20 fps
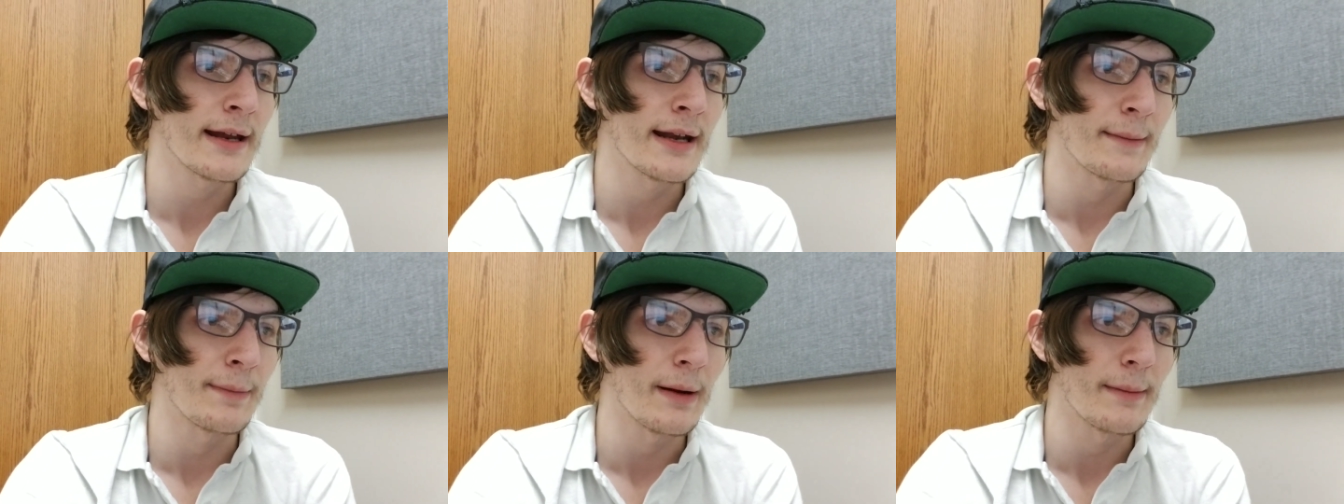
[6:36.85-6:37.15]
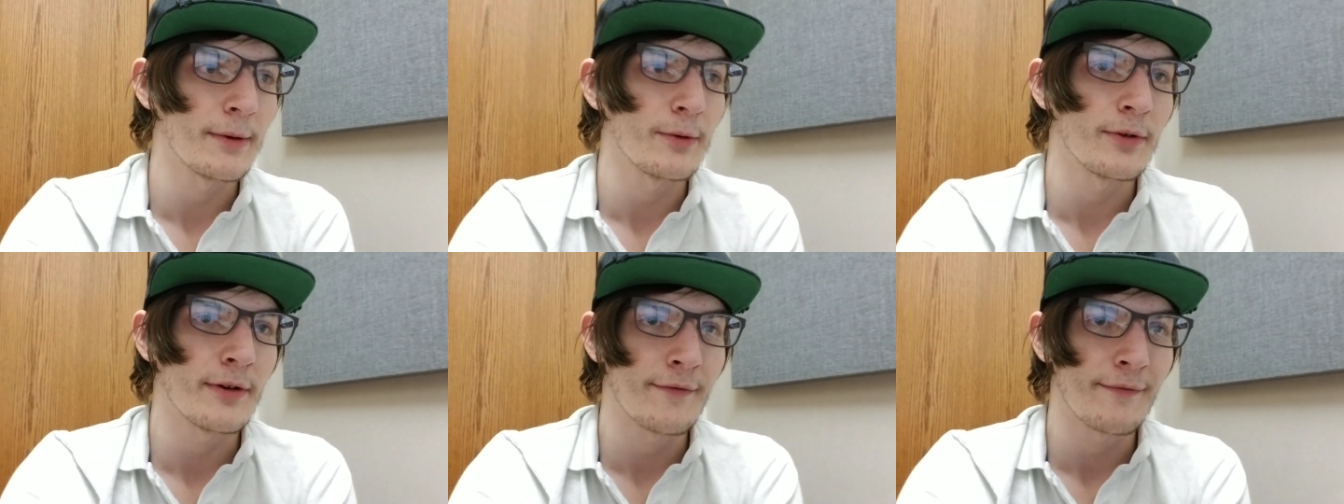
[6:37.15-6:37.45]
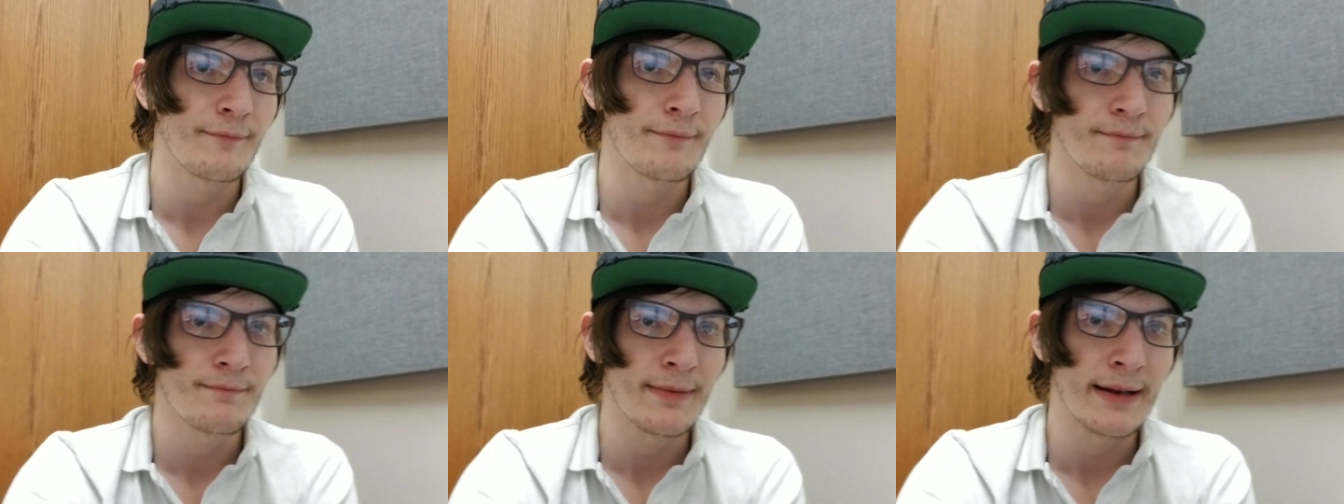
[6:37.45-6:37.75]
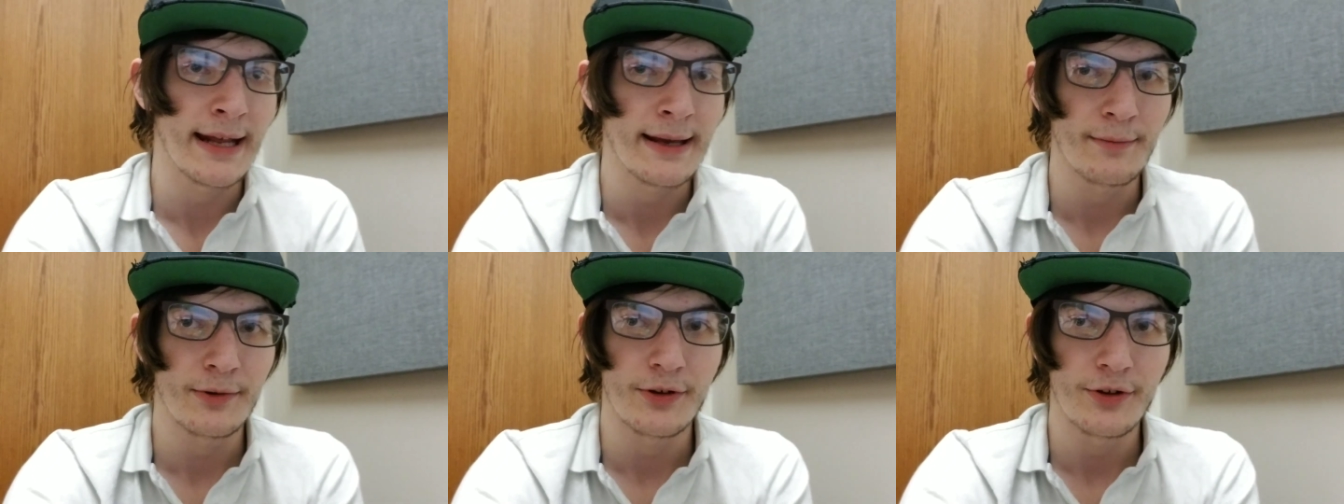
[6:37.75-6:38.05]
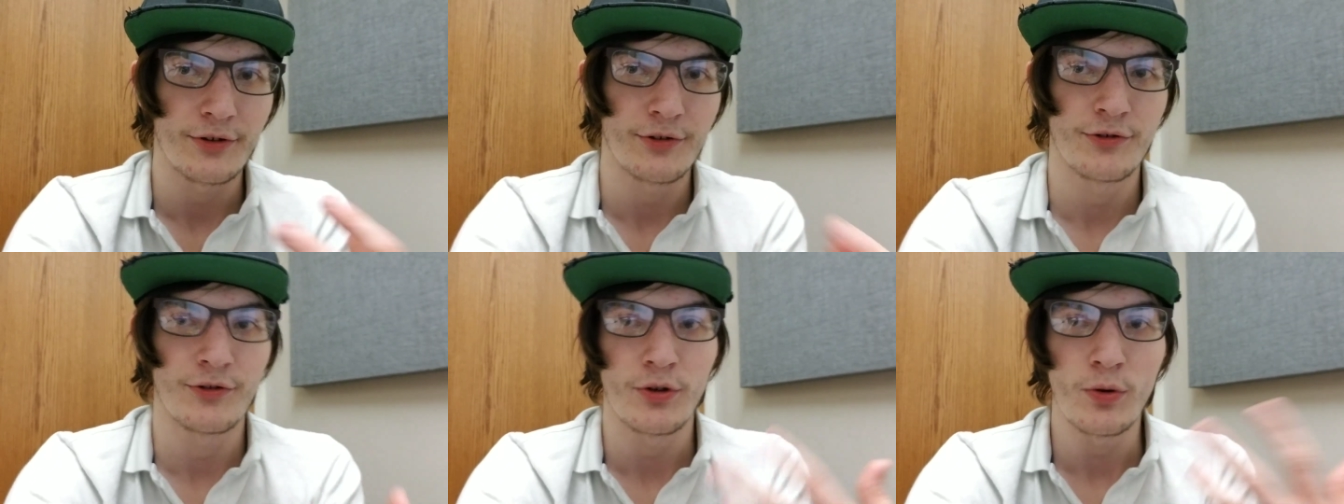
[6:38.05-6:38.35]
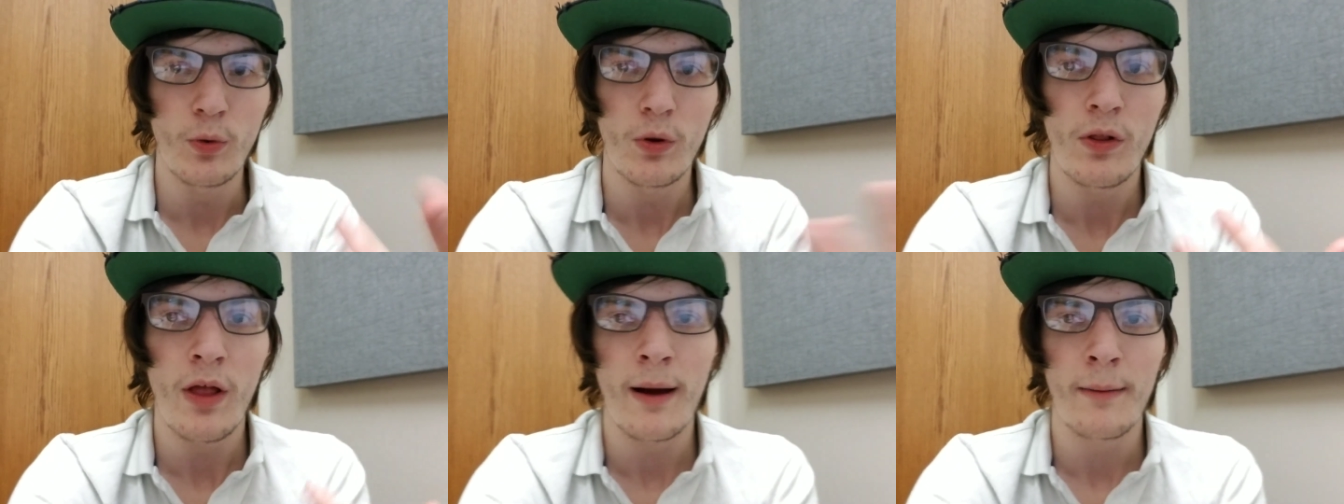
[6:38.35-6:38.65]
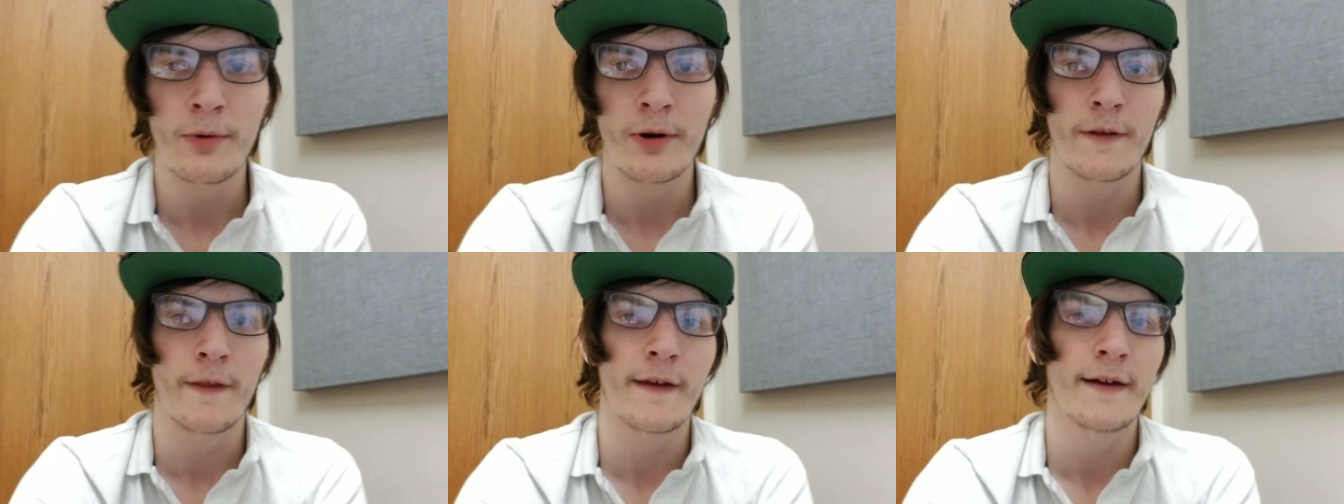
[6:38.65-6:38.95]
and I probably would have been able to do a
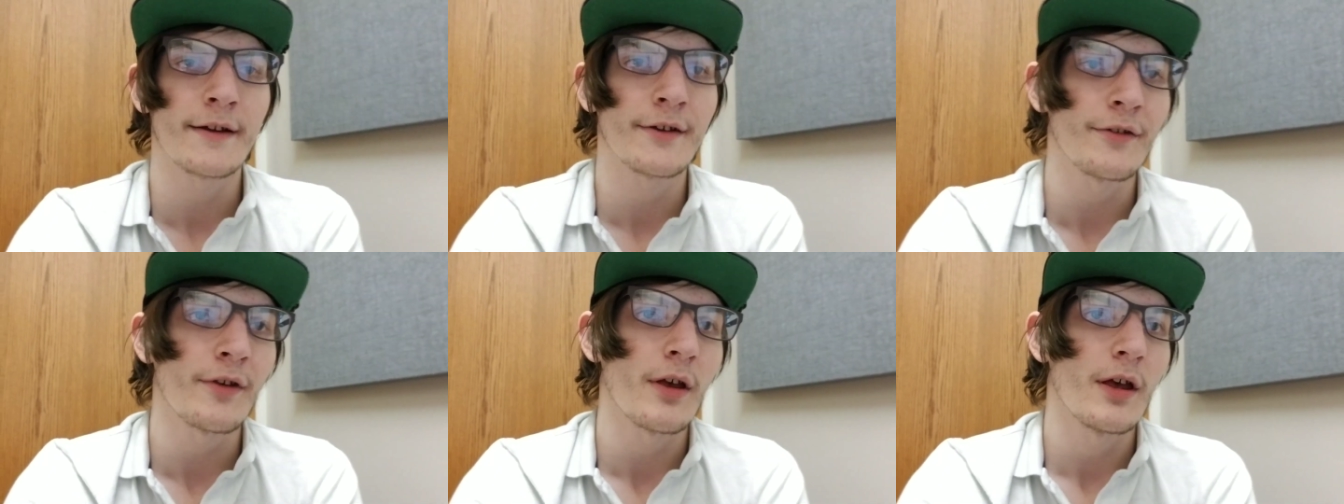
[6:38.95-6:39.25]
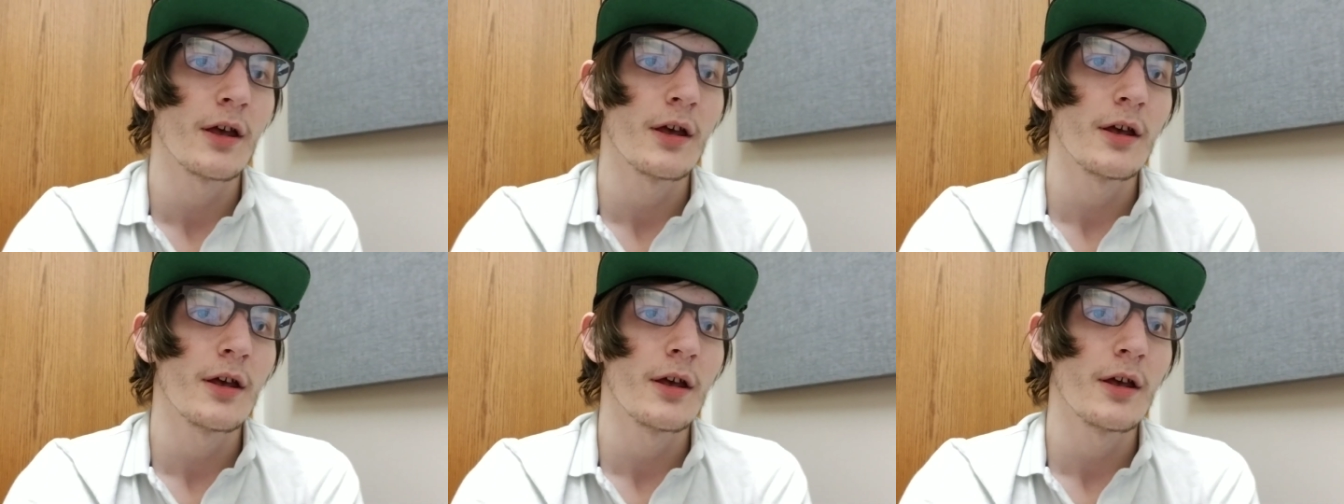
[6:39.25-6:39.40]
lot more things.